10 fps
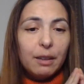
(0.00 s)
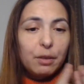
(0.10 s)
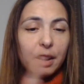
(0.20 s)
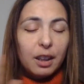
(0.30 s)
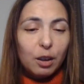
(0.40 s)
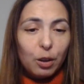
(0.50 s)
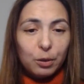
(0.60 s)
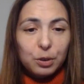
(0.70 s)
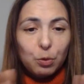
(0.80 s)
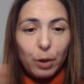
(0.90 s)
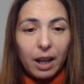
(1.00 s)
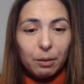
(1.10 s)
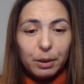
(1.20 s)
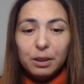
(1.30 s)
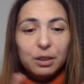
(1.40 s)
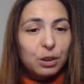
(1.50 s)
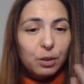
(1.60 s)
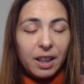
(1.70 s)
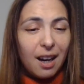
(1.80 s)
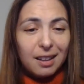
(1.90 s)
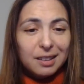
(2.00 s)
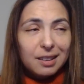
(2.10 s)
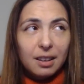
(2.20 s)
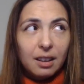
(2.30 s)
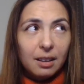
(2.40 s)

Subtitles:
everything goes well because you can't